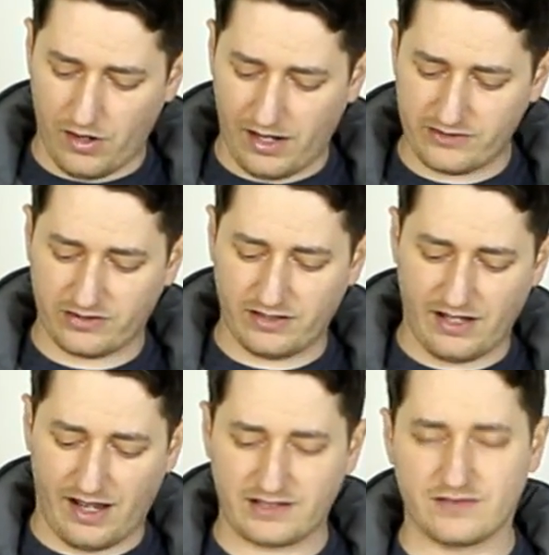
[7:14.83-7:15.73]
actually
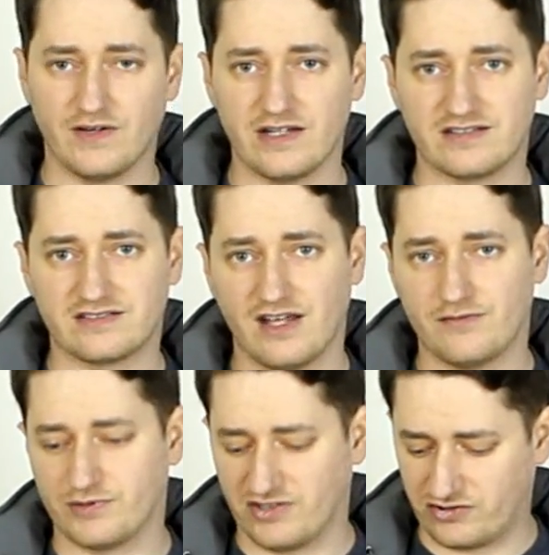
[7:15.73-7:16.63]
activate the safe
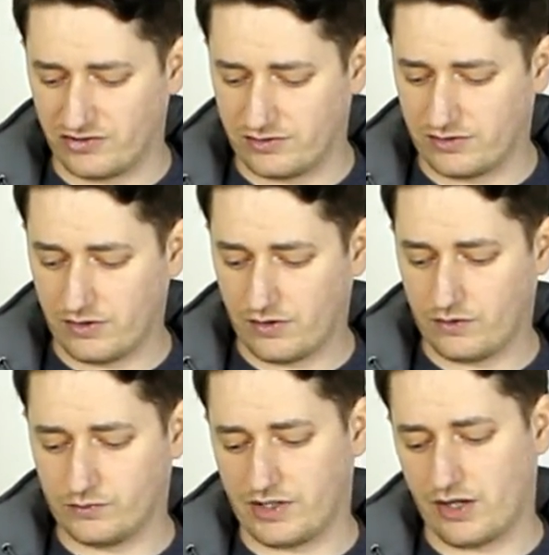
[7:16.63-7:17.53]
position
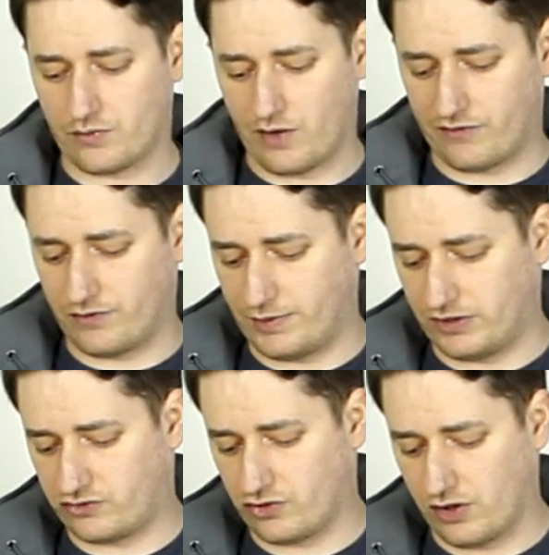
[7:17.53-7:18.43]
without the rifle being
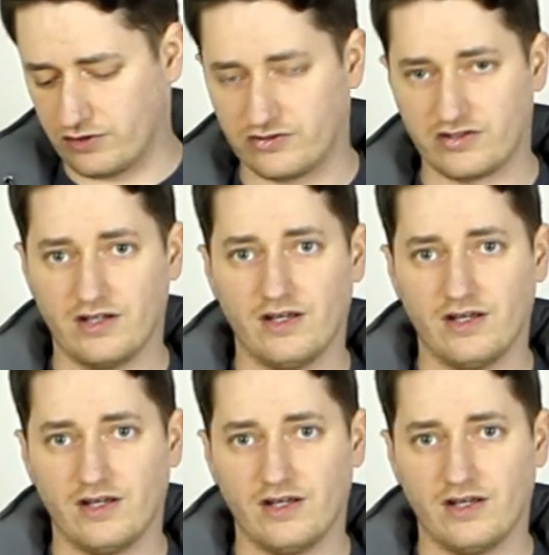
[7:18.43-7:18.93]
charged.